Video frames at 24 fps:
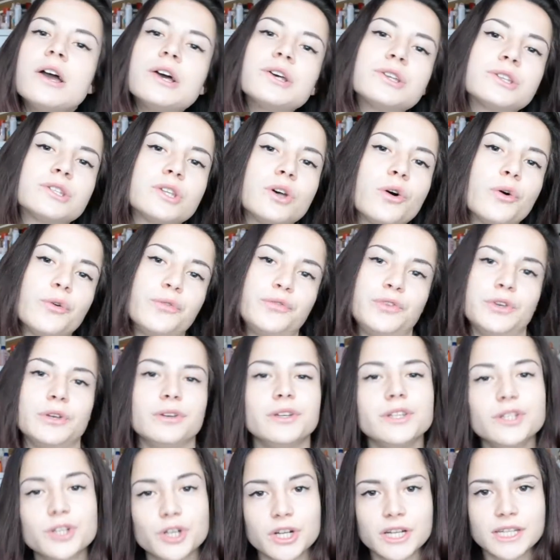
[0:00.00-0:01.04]
So if you're
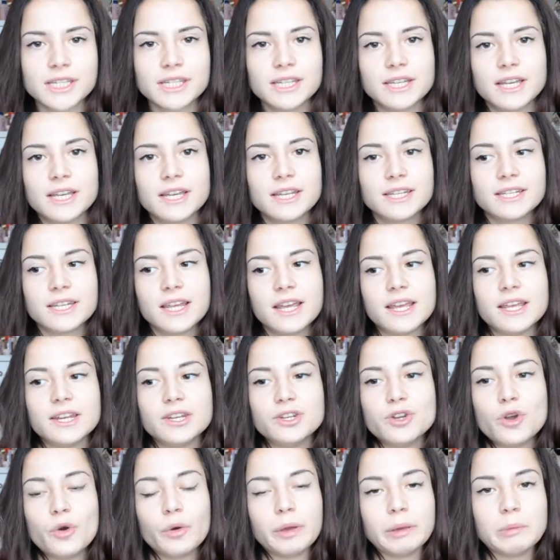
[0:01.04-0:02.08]
interested in
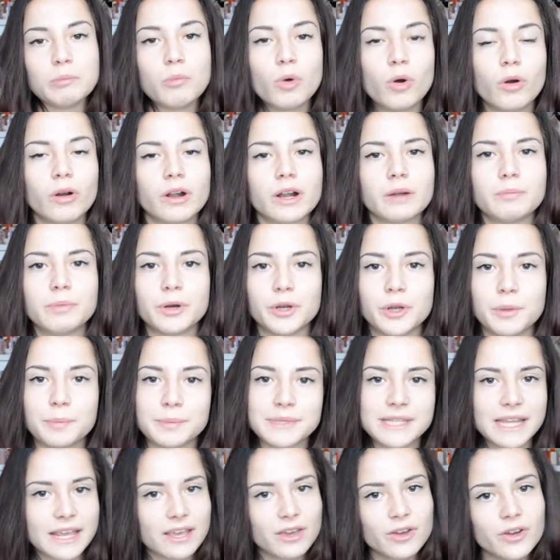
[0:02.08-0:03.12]
knowing more about a
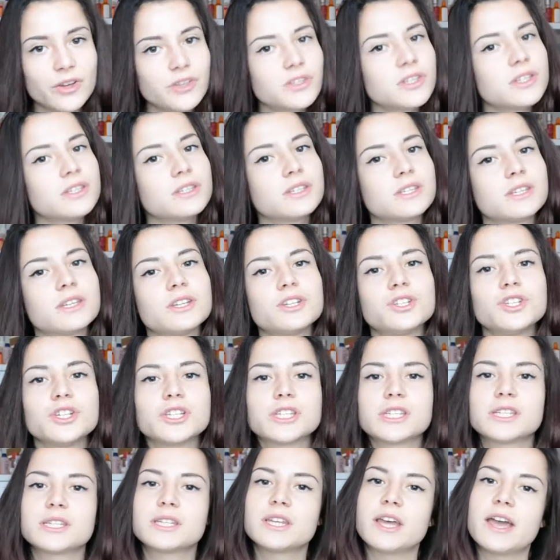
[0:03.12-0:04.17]
psychosis,
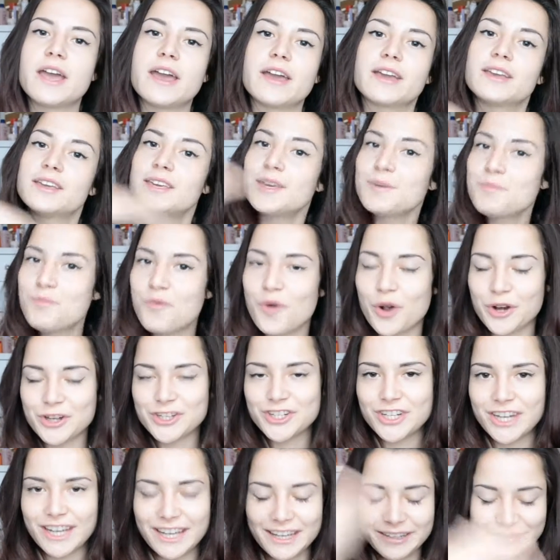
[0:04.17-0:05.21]
just keep
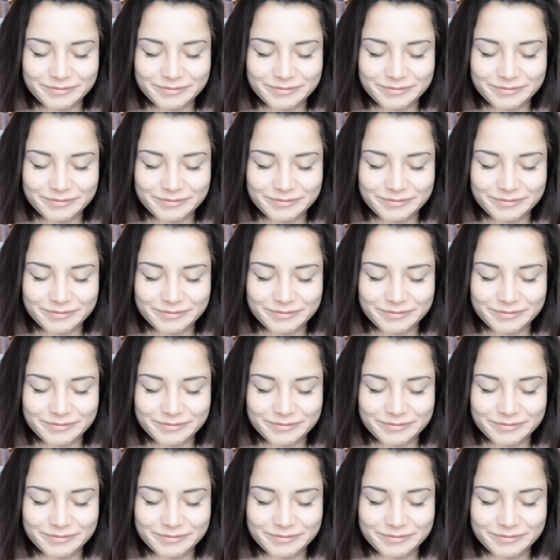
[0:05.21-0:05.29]
watching.